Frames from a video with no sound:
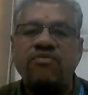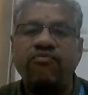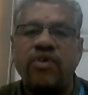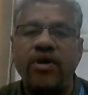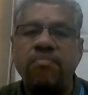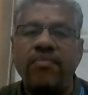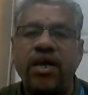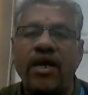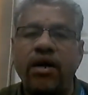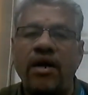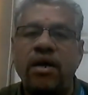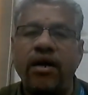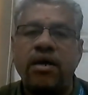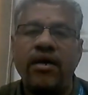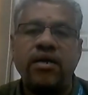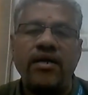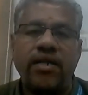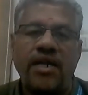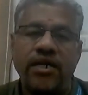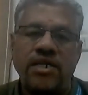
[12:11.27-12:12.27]
5 by
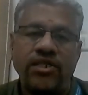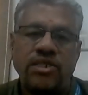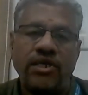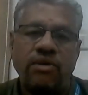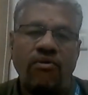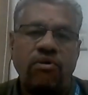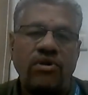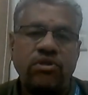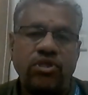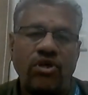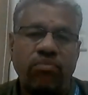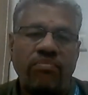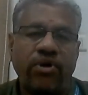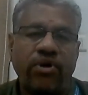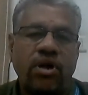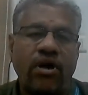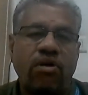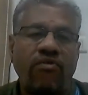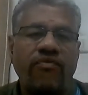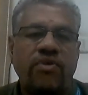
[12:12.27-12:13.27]
100. That is equal to
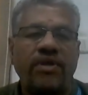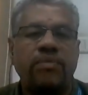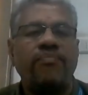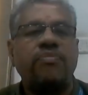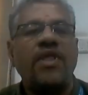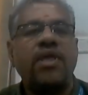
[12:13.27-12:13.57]
0.05.